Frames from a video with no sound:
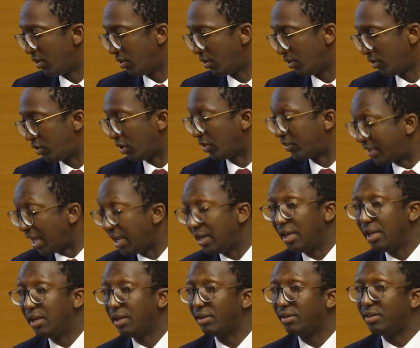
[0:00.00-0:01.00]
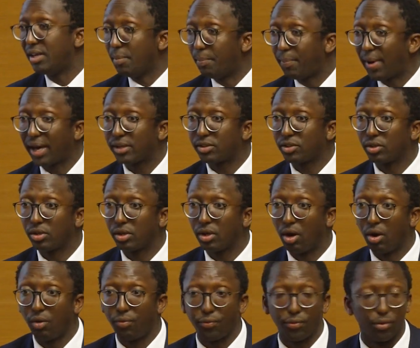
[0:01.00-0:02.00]
sustaining the impact
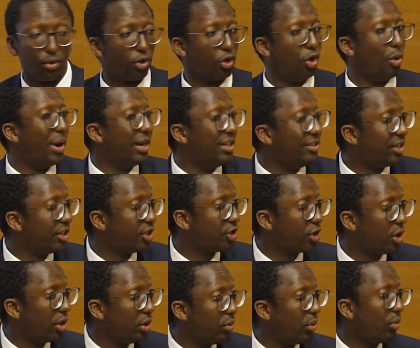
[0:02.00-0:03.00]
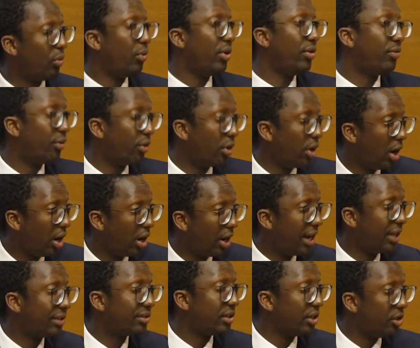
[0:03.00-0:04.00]
of globalization with
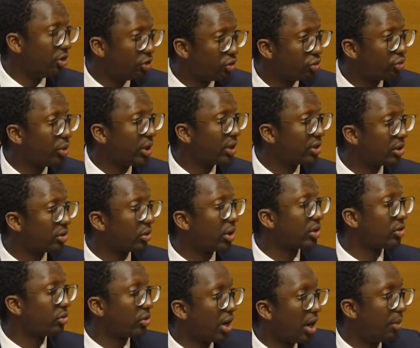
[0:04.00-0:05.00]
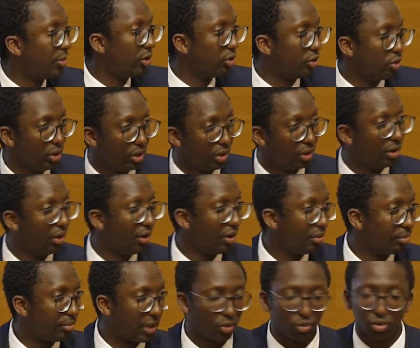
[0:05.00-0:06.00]
less industry, etc., etc. I'm not doing a
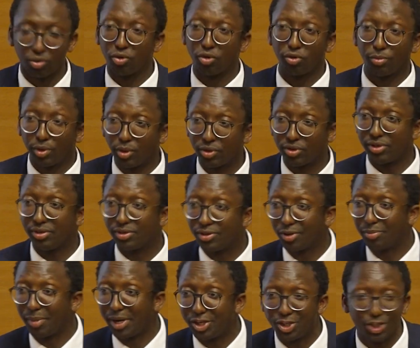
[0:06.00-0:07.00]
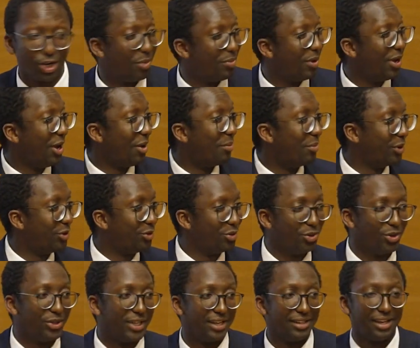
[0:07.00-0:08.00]
macro course because it's not my job, but you
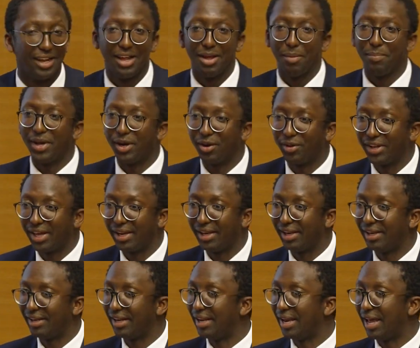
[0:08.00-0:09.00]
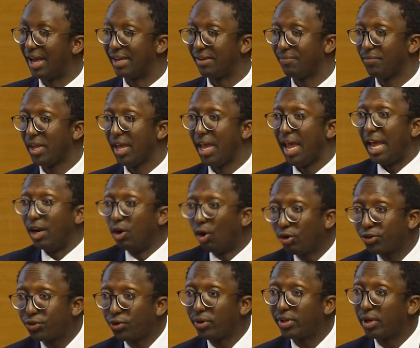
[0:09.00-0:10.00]
know that better than I. And
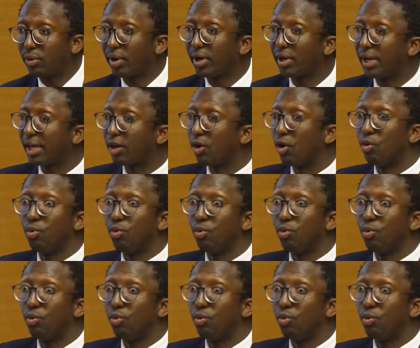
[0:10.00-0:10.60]
also there were a